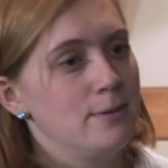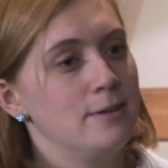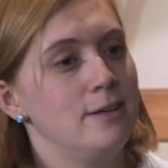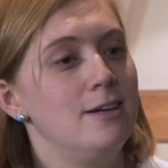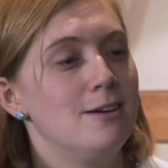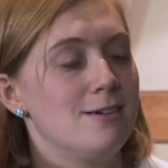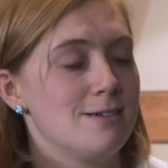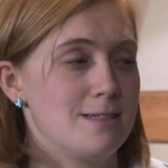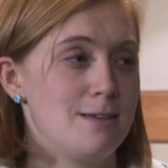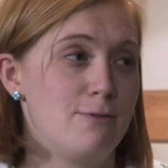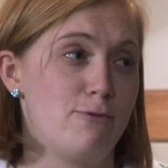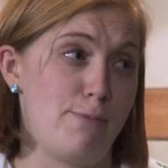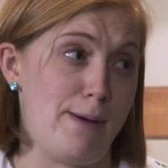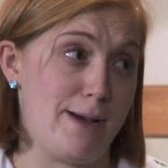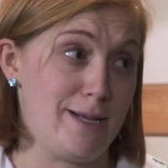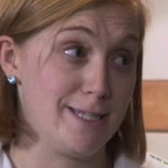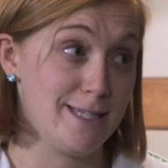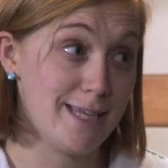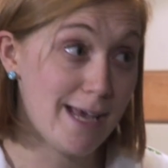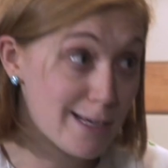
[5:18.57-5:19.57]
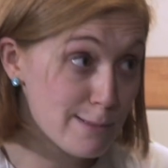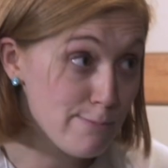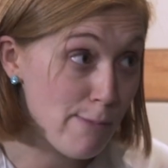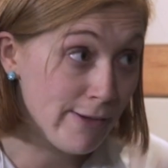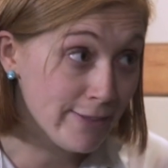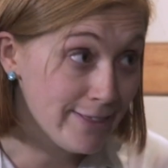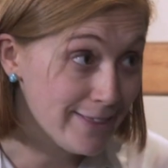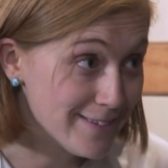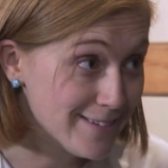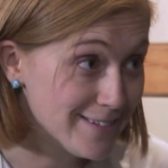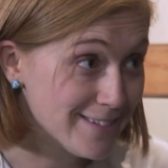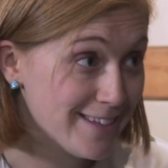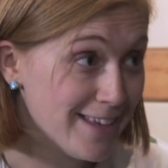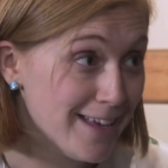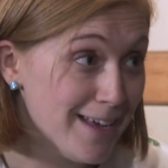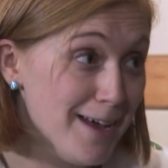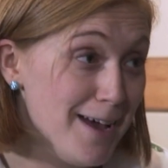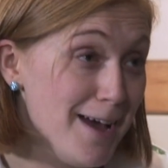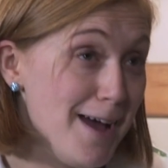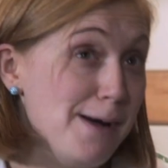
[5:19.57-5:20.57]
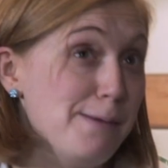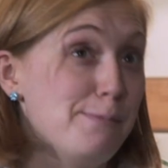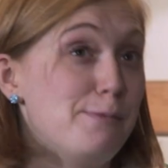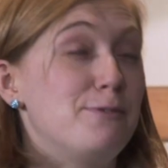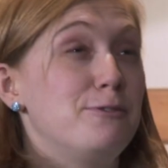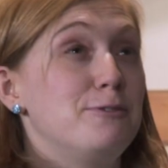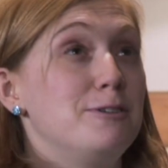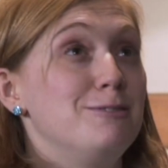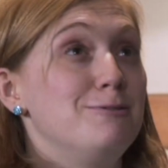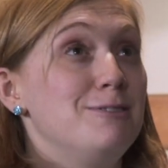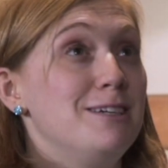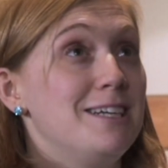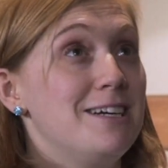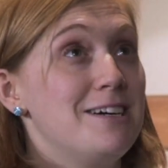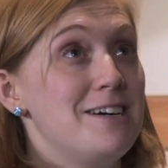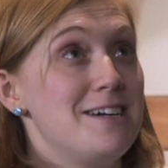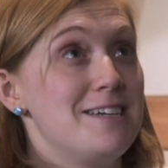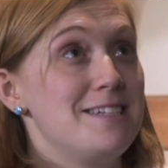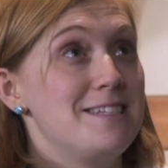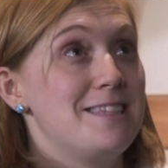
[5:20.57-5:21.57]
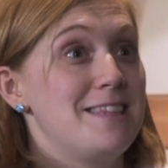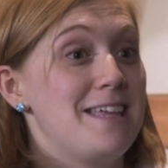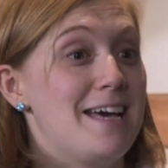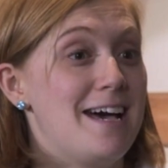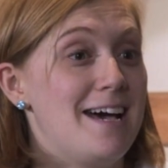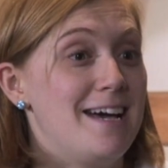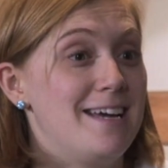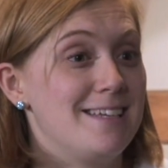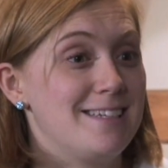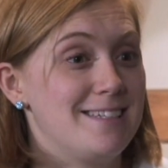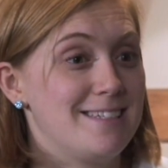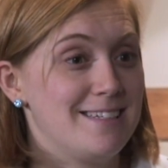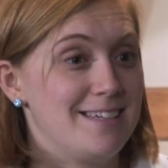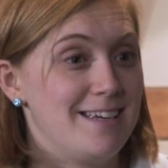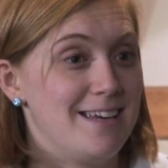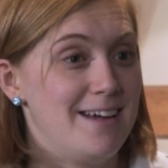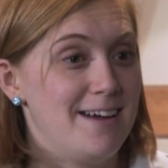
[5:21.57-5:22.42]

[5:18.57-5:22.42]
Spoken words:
I lasted for about 6 months before I realised that